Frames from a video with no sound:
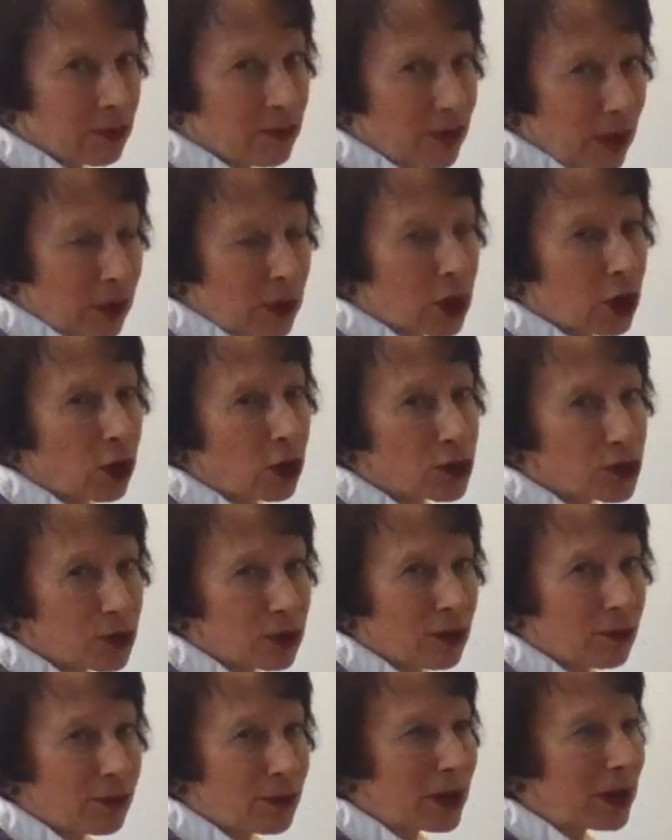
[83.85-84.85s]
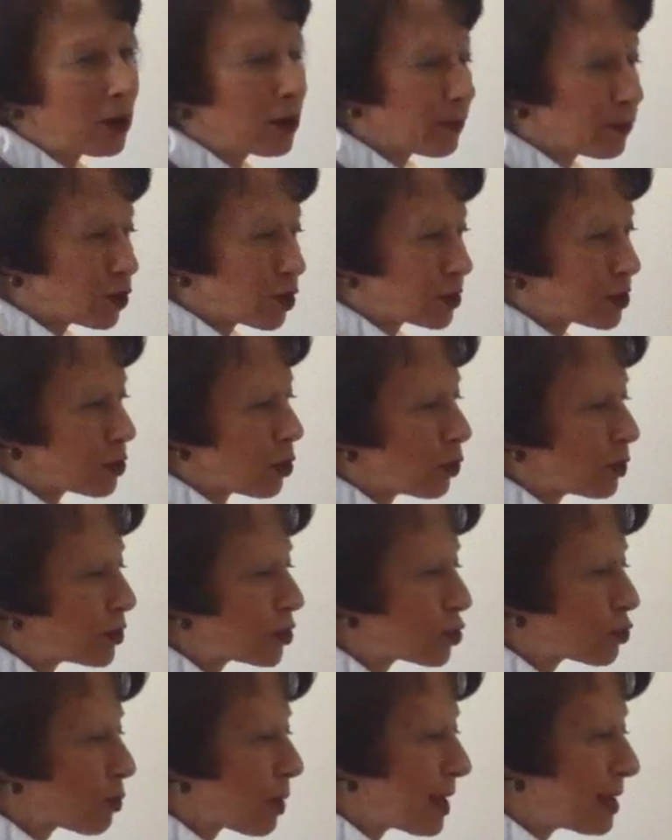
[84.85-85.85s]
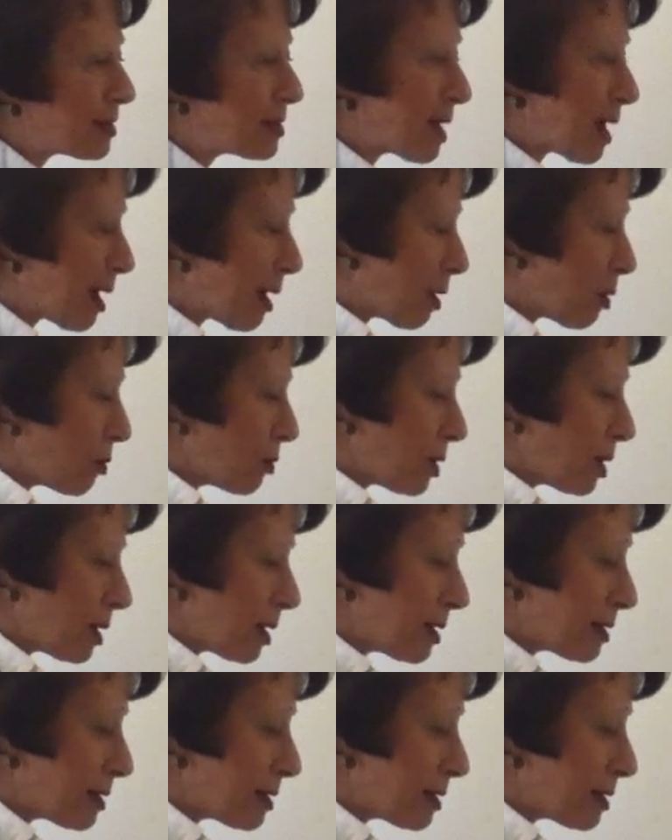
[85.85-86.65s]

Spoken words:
very close to the feeling of just going straight down,